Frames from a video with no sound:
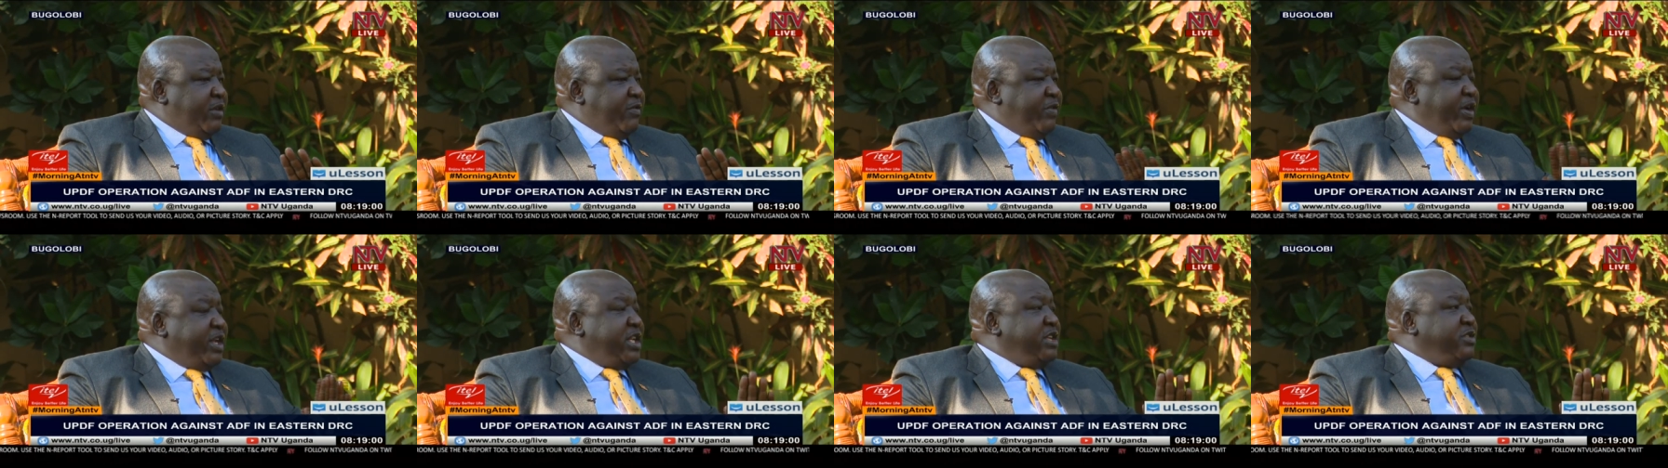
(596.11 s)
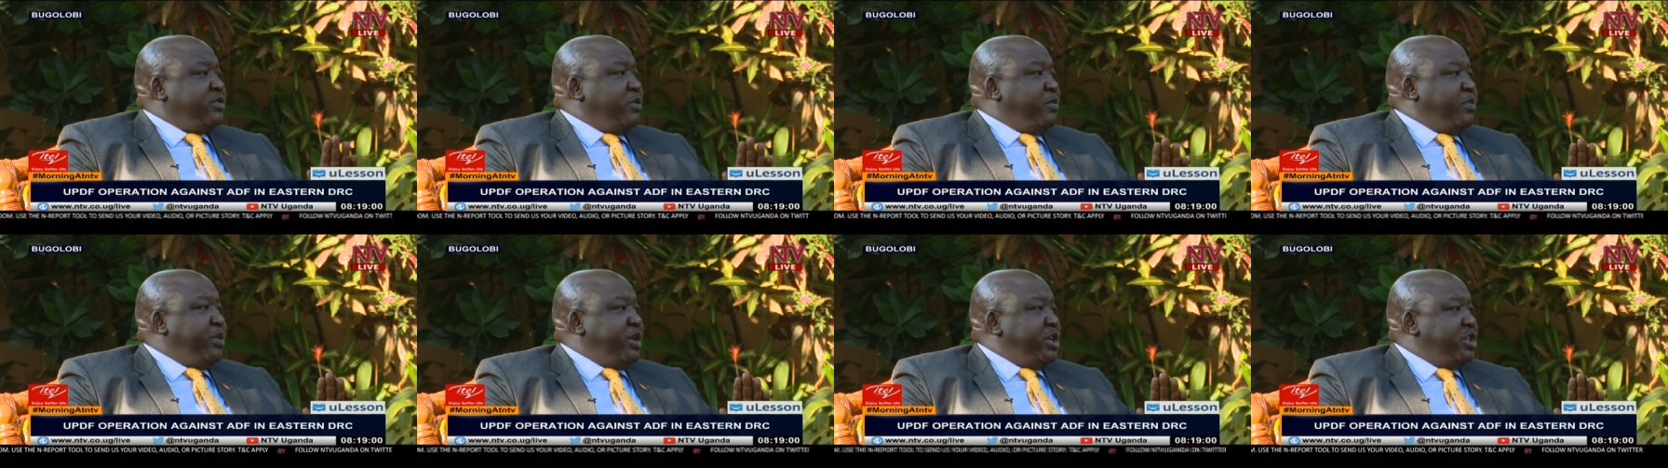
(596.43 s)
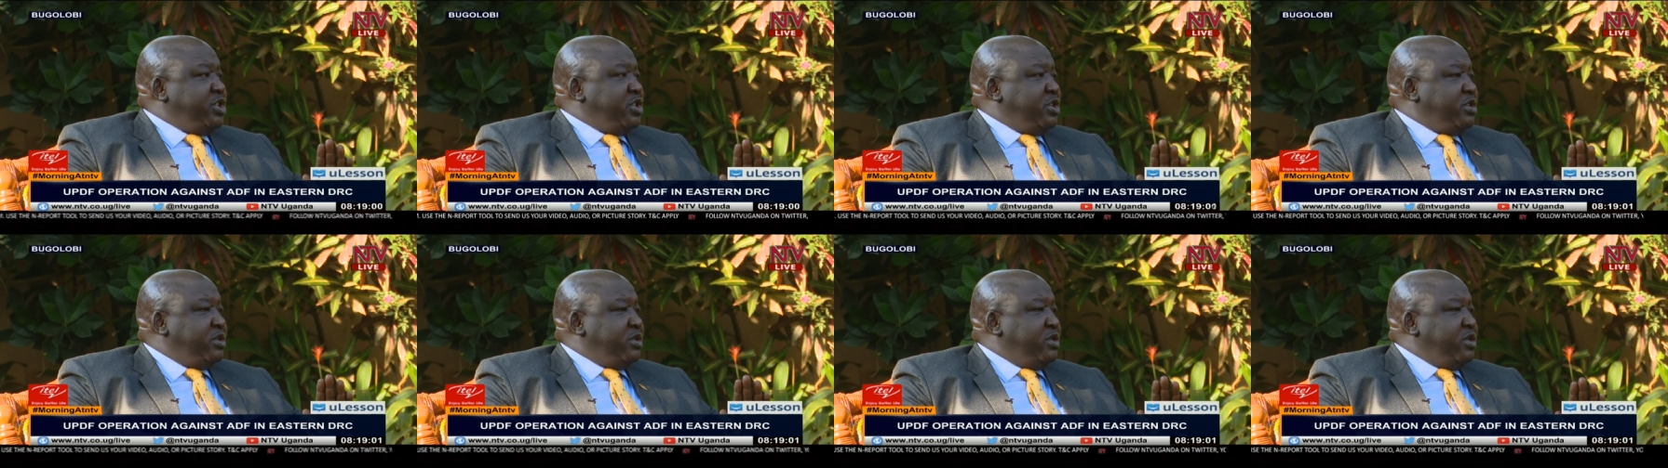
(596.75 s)
effect this
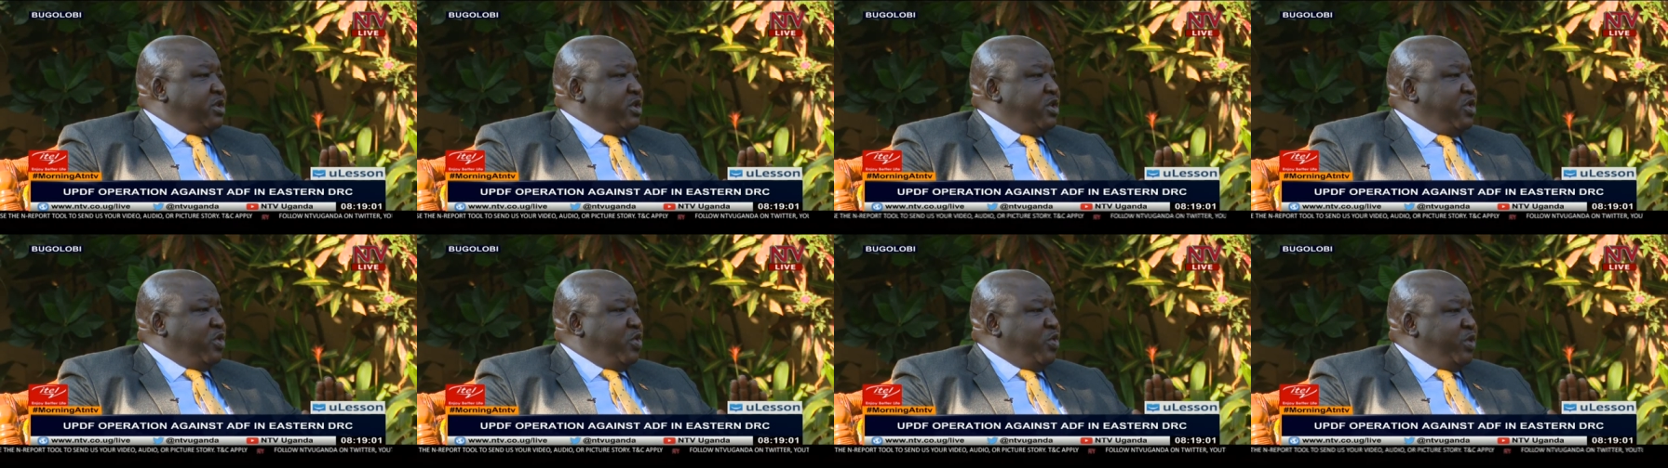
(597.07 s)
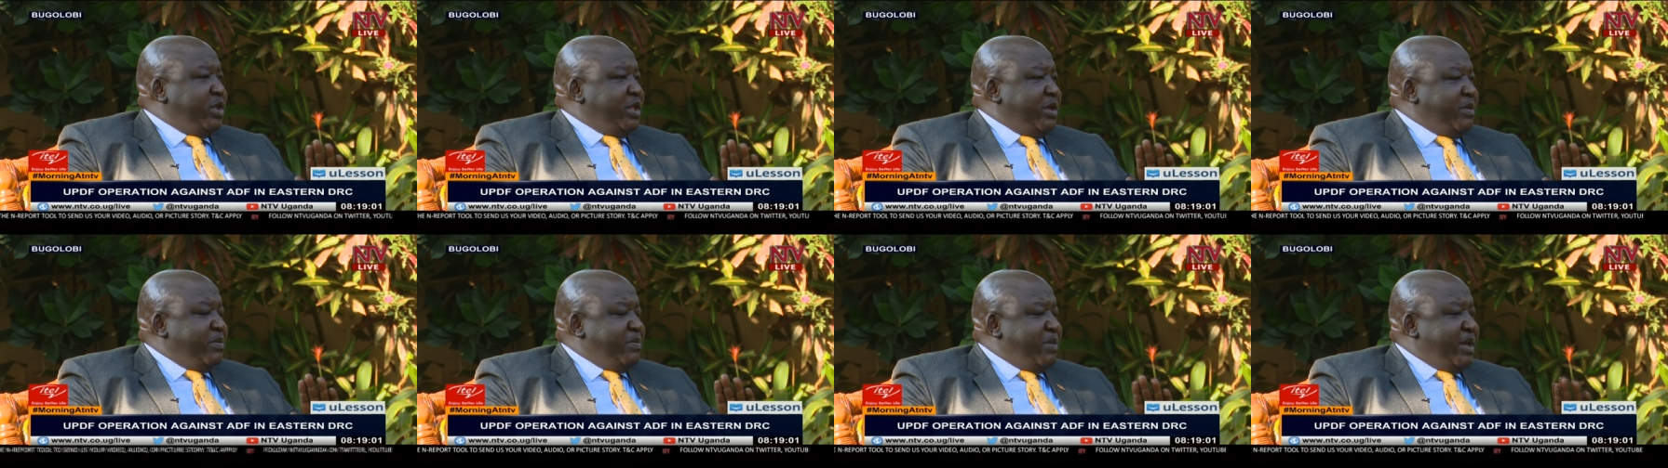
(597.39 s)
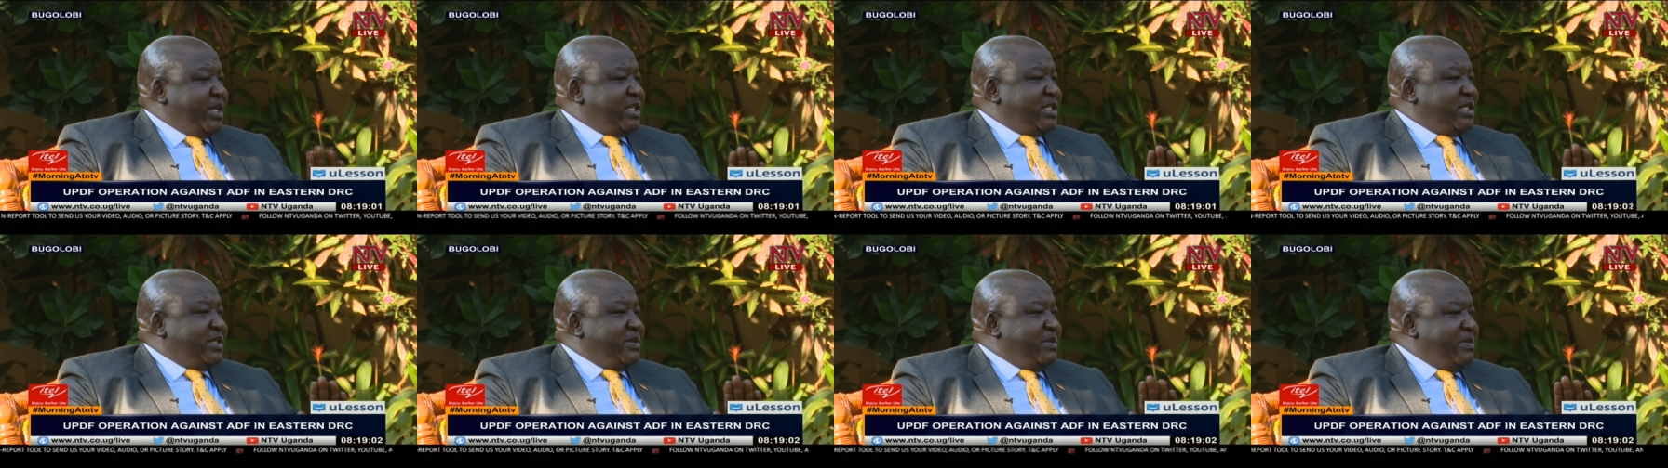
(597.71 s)
operation with the
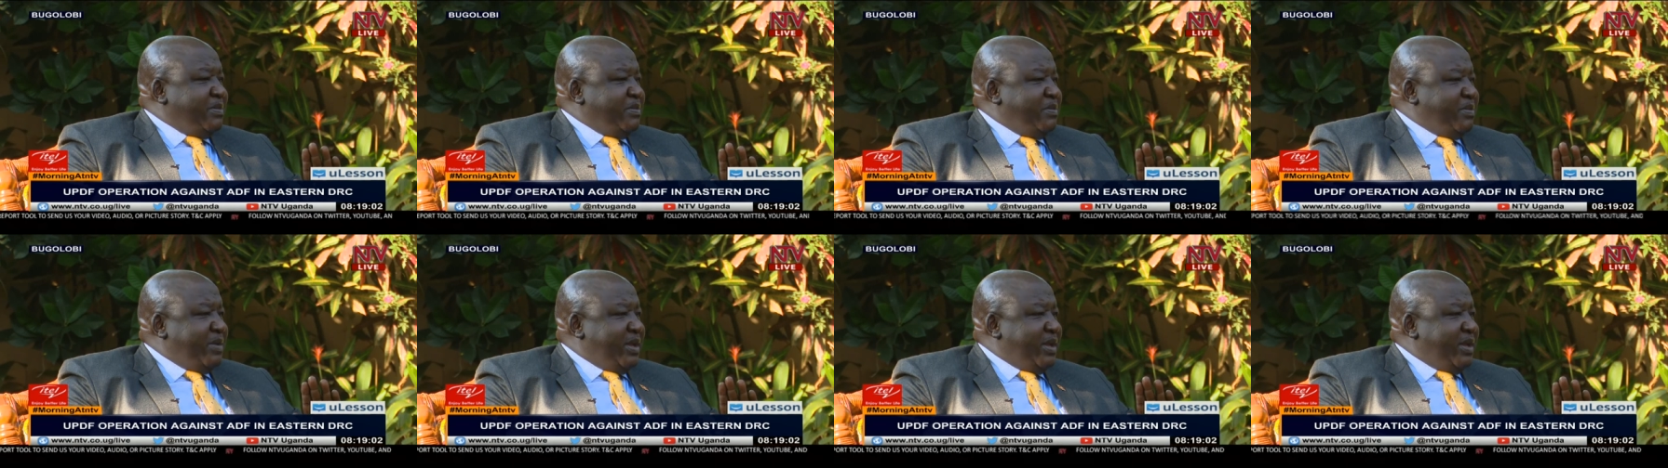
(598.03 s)
best,